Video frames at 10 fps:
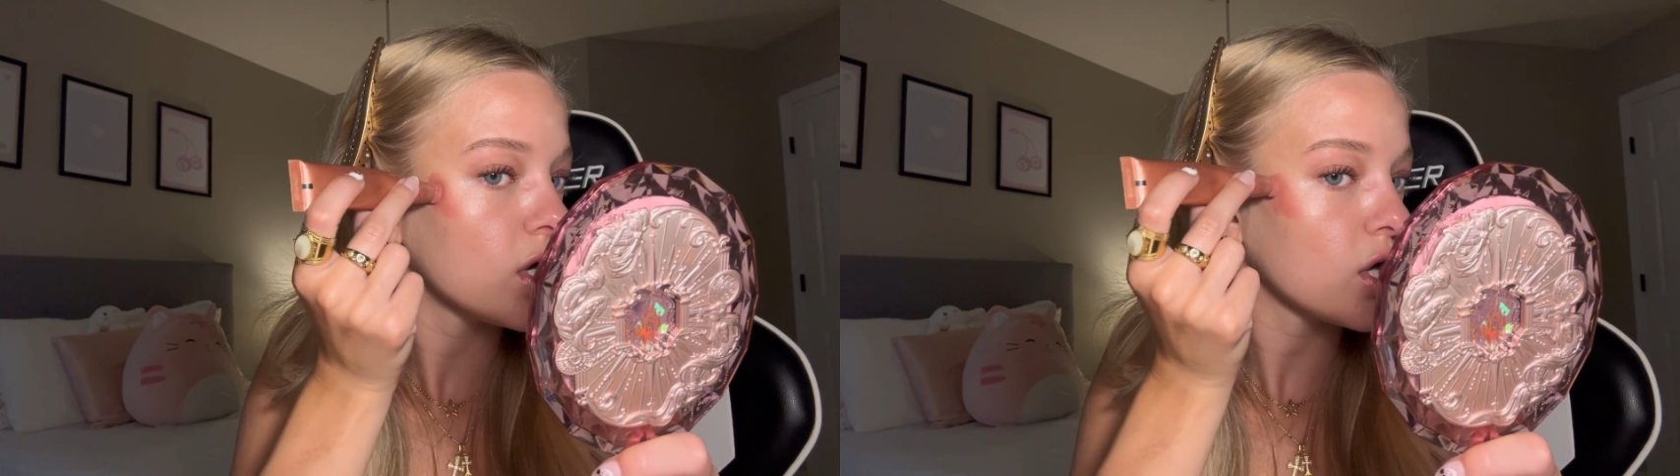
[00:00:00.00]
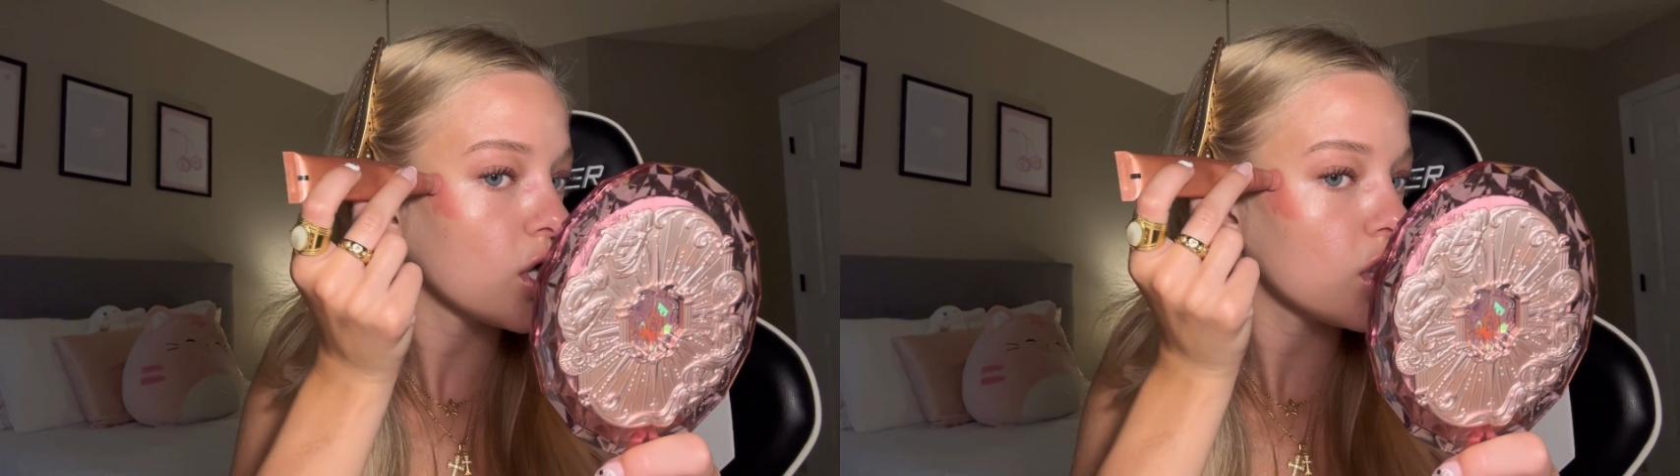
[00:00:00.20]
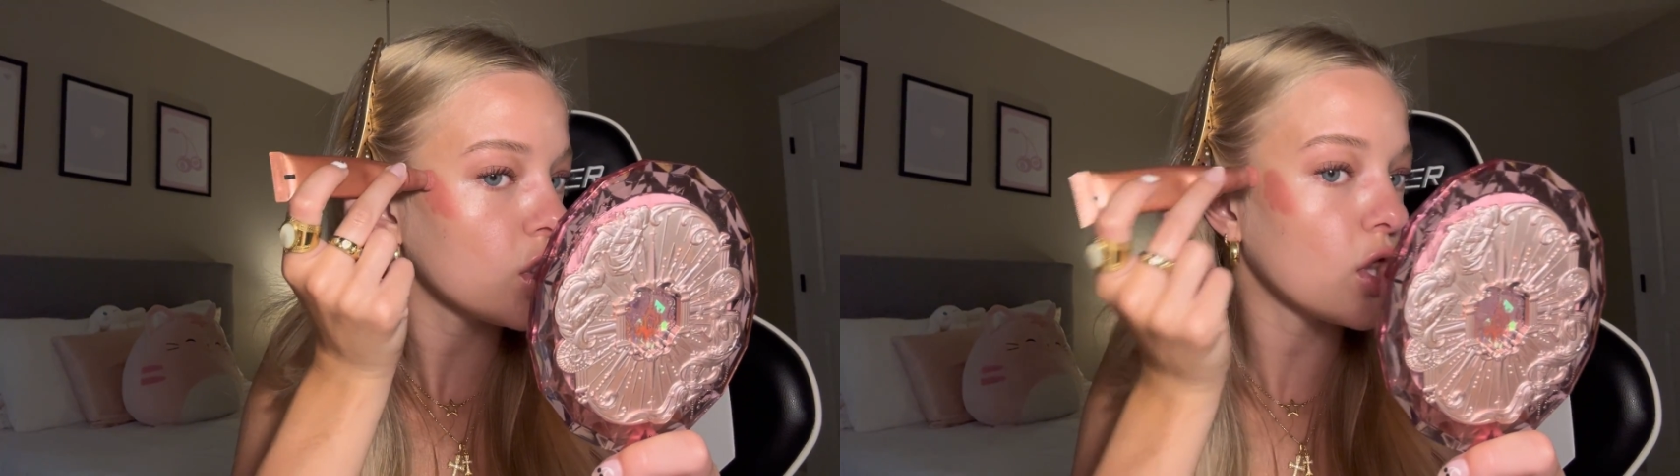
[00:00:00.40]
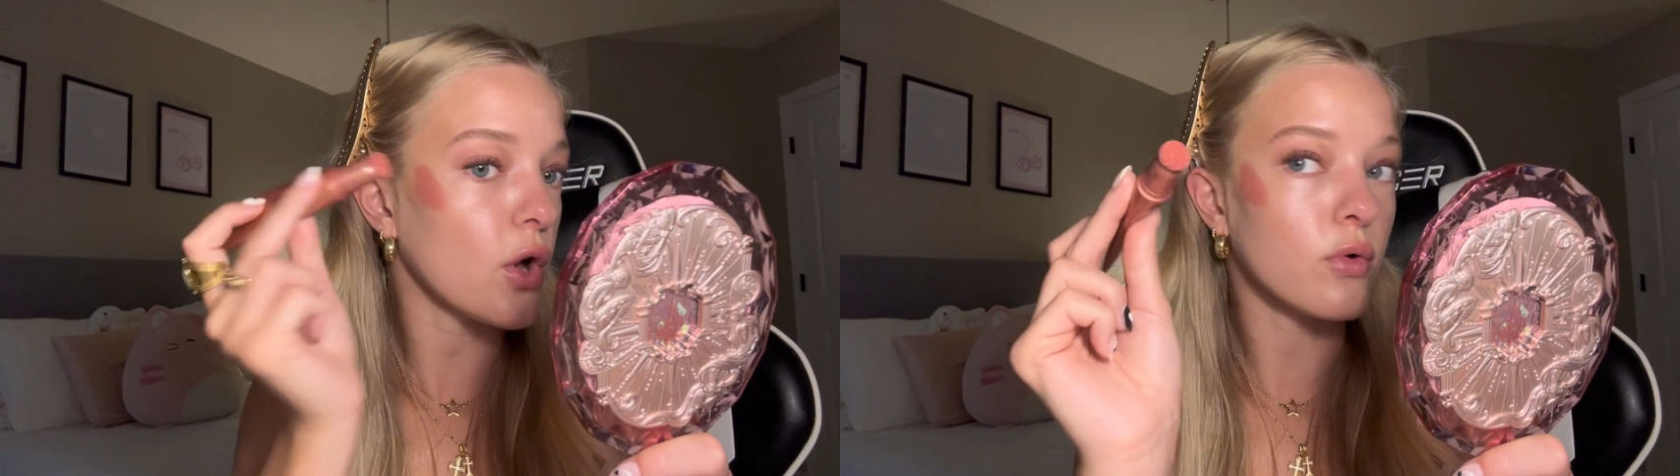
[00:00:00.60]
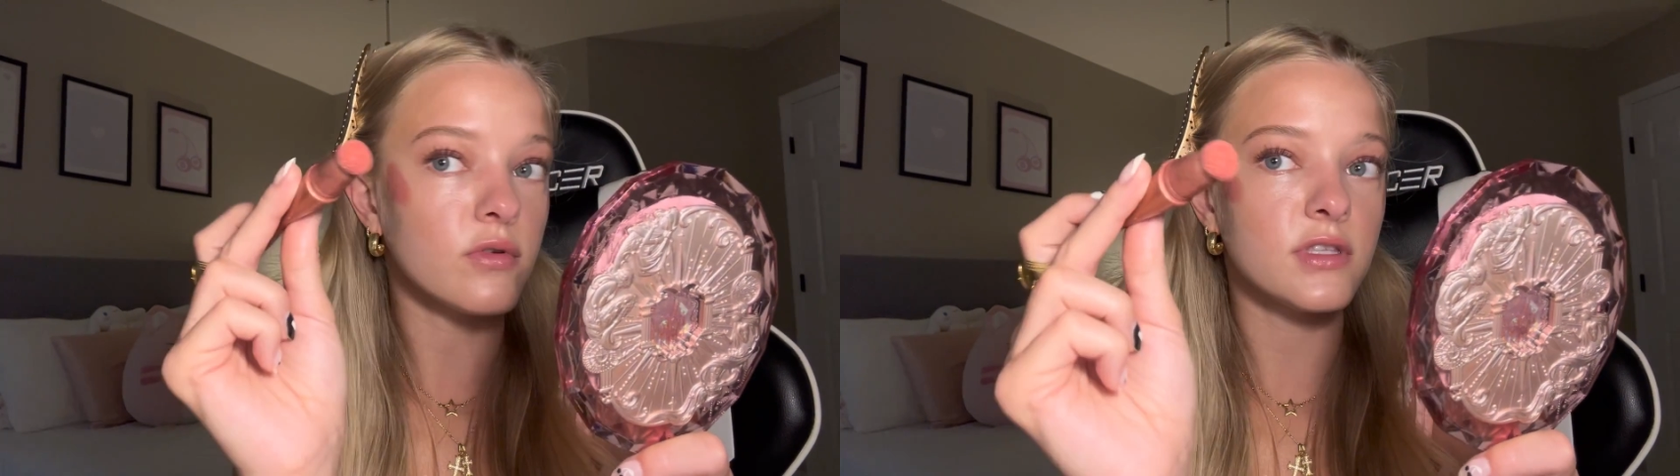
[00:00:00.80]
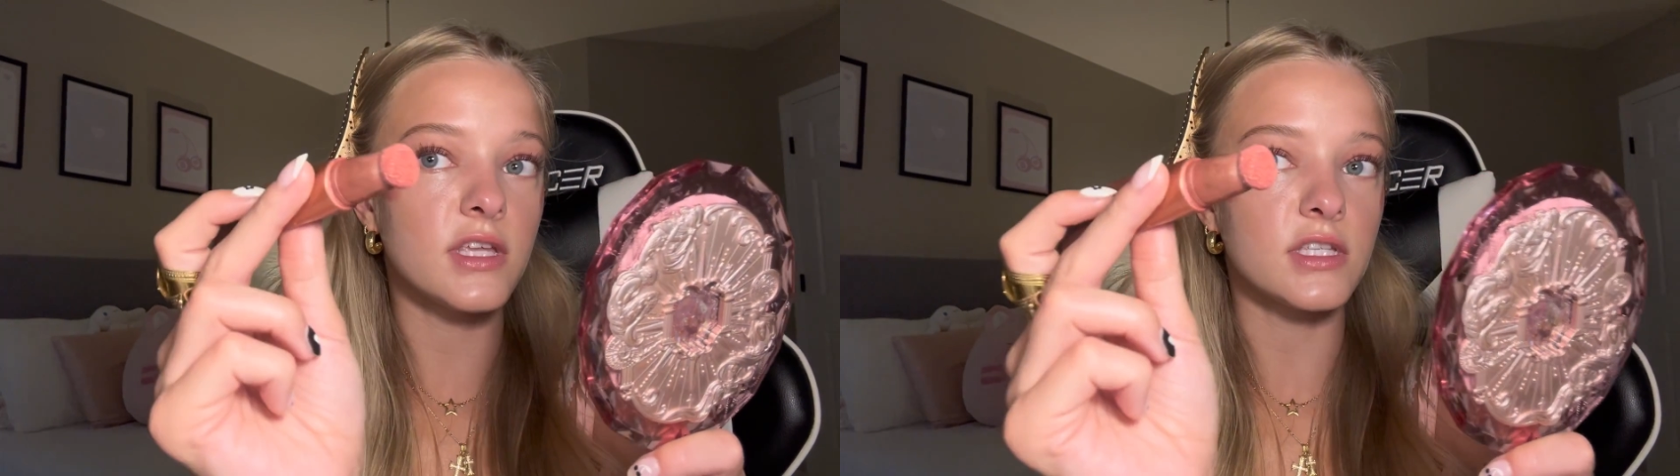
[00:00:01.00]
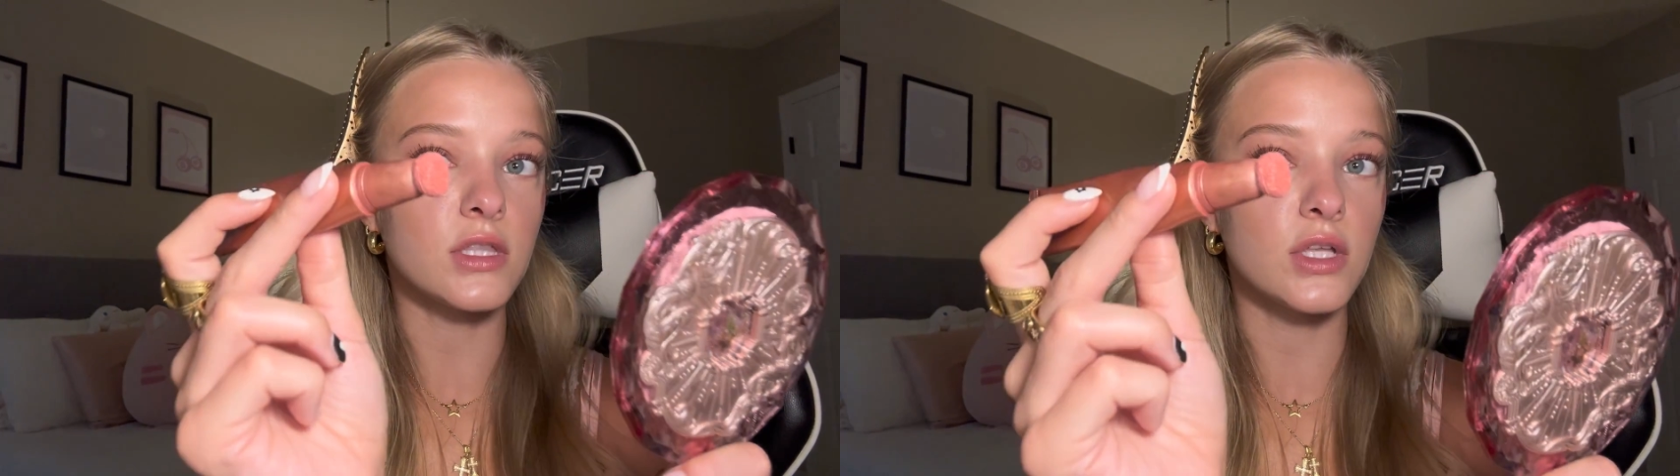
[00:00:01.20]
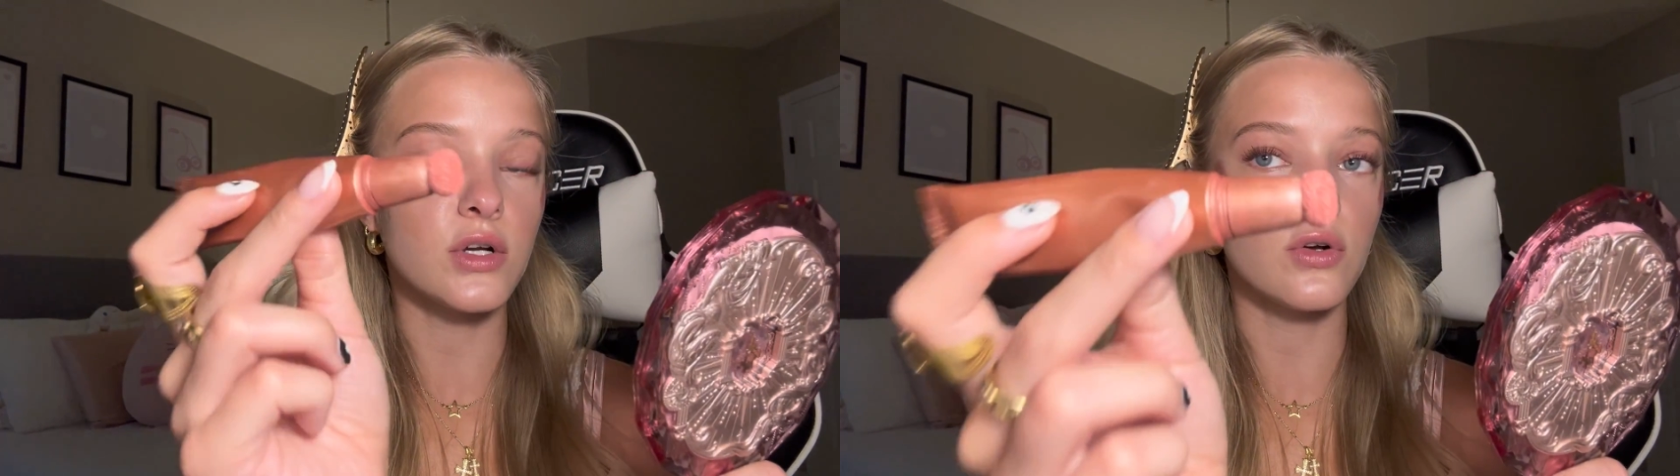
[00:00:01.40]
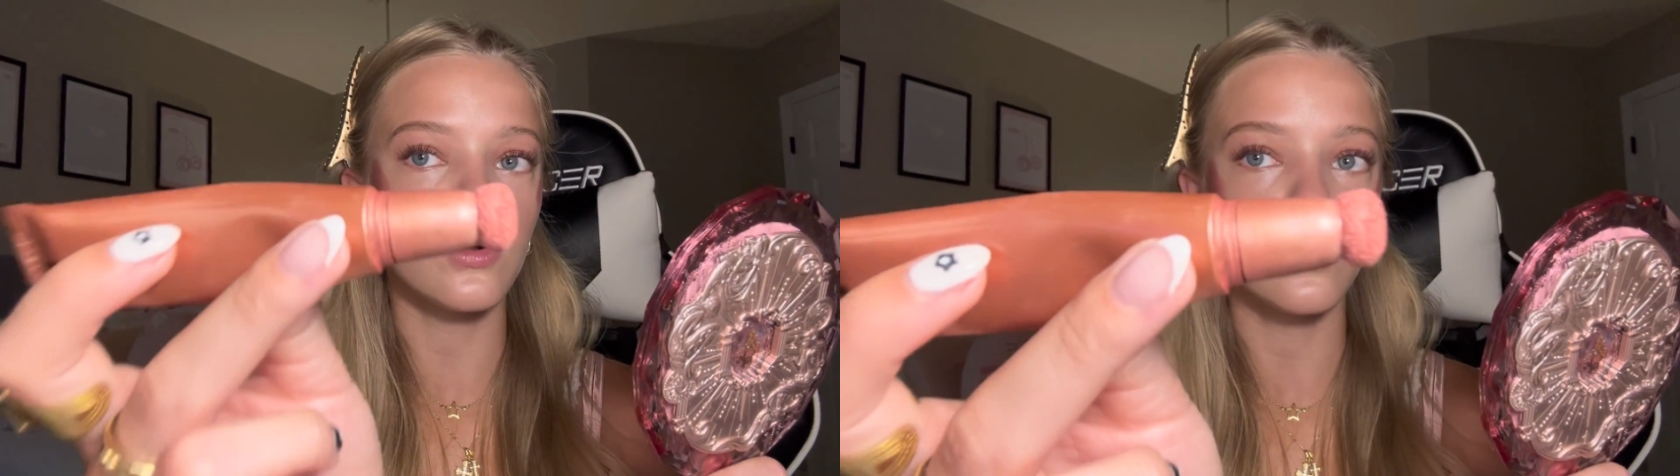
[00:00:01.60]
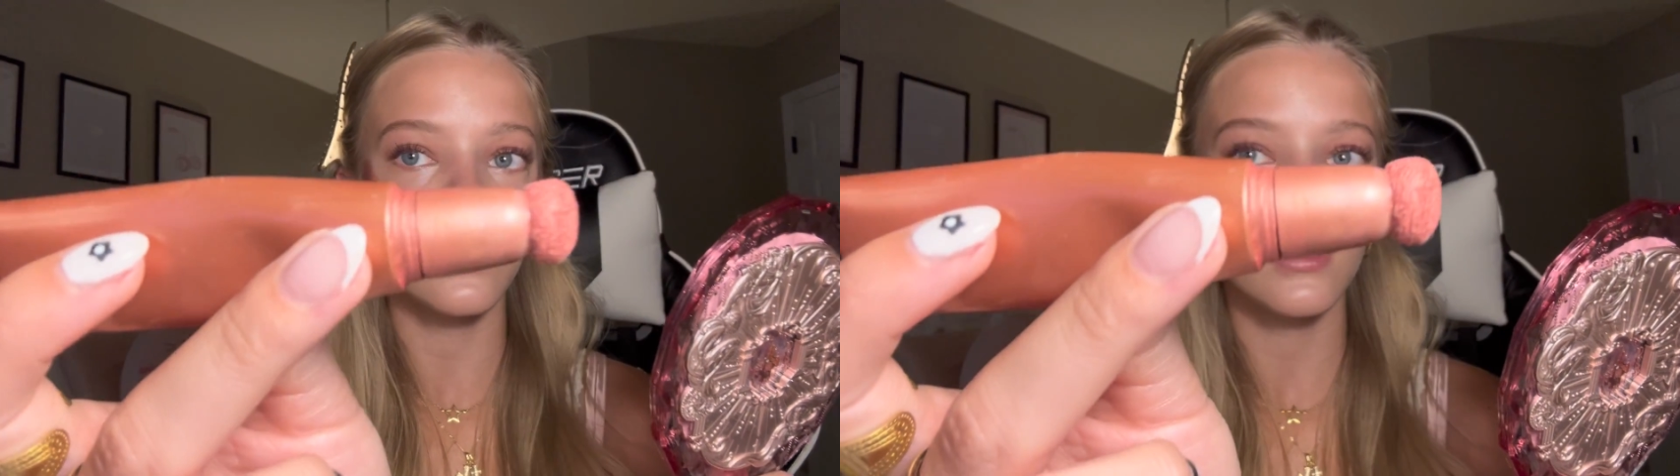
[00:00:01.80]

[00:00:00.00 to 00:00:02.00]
close this little